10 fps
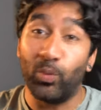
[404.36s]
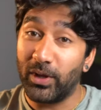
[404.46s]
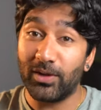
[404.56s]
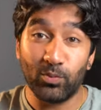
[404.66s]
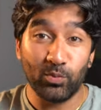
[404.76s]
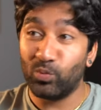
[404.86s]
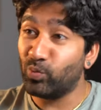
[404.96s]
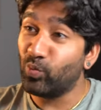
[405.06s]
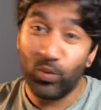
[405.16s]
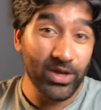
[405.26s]
we
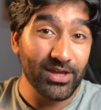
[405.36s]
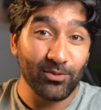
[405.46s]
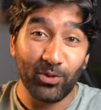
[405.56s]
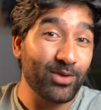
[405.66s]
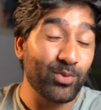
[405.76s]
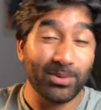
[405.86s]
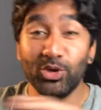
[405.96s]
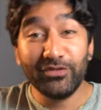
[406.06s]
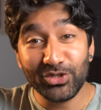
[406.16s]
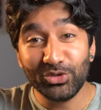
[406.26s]

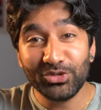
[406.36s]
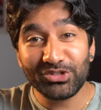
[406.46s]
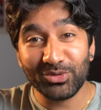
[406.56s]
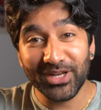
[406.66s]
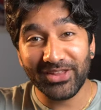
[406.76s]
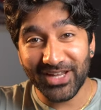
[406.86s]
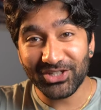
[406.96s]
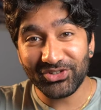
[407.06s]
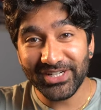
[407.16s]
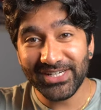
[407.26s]
moved you to another
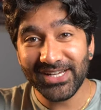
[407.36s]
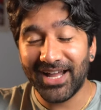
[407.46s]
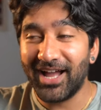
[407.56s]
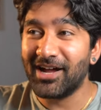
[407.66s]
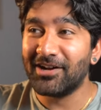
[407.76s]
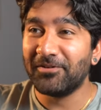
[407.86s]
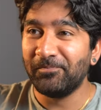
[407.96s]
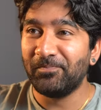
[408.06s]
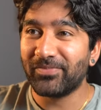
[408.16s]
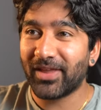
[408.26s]
country,
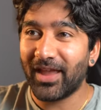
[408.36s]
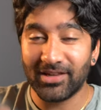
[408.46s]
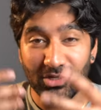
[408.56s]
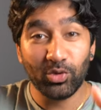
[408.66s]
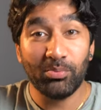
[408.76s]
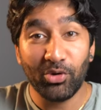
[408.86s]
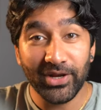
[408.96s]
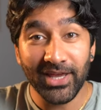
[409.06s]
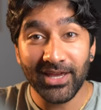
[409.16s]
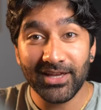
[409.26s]
and like you were
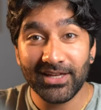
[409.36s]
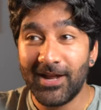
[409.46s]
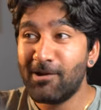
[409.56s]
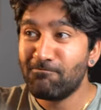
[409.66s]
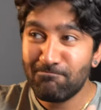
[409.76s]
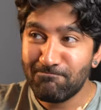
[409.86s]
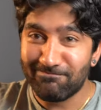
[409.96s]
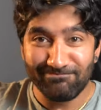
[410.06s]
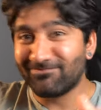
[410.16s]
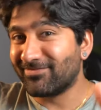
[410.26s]
born here.
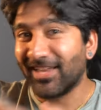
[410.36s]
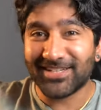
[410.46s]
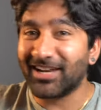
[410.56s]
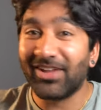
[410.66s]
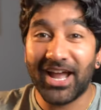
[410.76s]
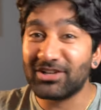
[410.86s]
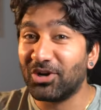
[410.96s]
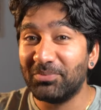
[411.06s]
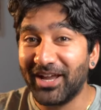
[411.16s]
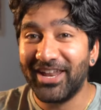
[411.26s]
That's kind of like our
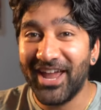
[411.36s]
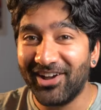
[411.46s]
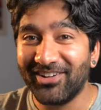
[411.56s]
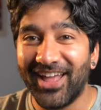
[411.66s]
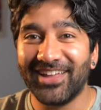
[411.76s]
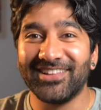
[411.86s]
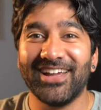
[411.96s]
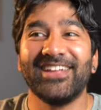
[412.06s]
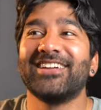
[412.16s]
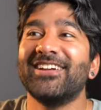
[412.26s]
job done now. And
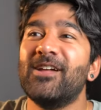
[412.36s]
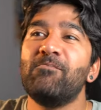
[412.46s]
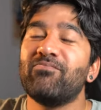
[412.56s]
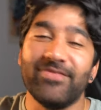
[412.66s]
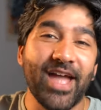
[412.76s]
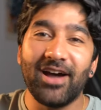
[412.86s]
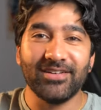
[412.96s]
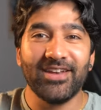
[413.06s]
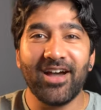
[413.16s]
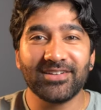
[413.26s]
like,
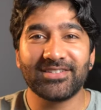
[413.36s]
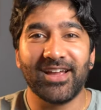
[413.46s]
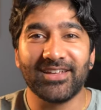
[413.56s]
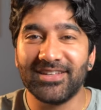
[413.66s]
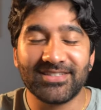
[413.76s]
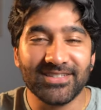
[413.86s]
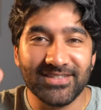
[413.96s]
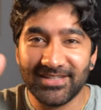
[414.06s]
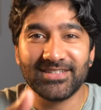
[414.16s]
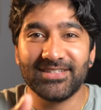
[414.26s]
Now it's like,
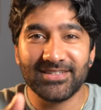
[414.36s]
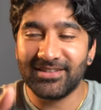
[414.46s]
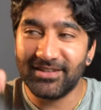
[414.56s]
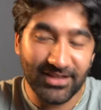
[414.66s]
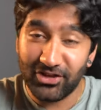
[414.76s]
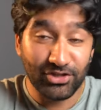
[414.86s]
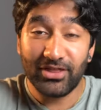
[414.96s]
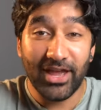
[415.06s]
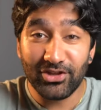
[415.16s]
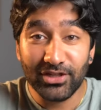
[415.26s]

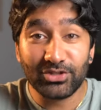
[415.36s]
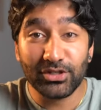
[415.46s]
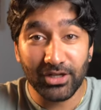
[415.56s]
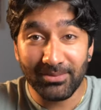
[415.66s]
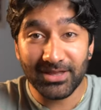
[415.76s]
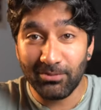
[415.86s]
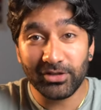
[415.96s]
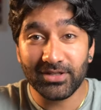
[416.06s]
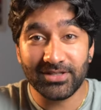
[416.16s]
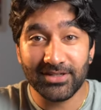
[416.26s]
now you literally got to make the
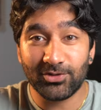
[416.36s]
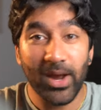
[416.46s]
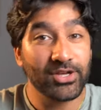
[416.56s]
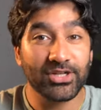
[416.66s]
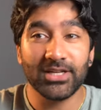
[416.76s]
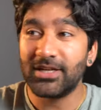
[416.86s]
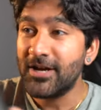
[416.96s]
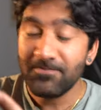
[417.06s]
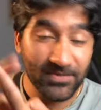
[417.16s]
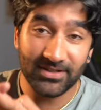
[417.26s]
most of the situation,
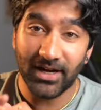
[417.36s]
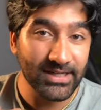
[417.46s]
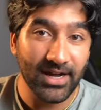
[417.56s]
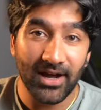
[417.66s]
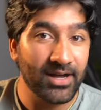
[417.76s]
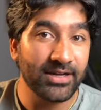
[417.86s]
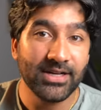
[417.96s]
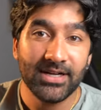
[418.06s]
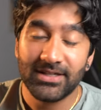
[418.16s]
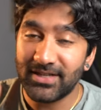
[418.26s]
study
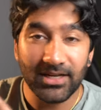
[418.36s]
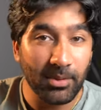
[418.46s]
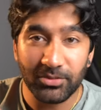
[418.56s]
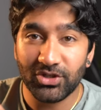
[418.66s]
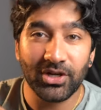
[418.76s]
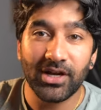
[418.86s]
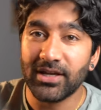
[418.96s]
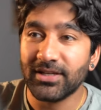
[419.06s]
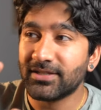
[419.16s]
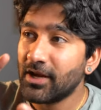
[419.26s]
hard, take up
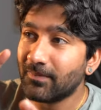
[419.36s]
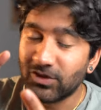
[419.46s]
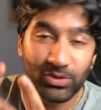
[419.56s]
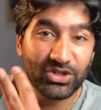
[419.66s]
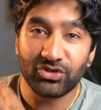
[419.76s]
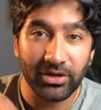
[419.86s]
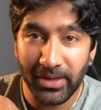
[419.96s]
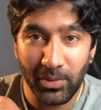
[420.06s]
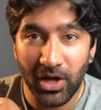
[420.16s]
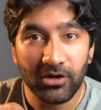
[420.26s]
opportunities, do
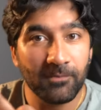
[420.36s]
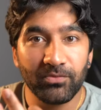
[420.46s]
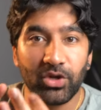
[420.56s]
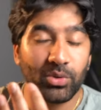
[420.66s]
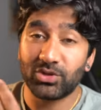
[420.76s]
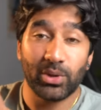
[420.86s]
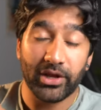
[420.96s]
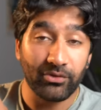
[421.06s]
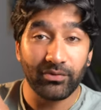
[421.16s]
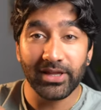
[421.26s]
extremely well, go into
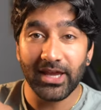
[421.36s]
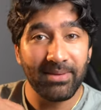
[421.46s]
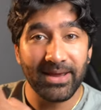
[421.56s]
like a really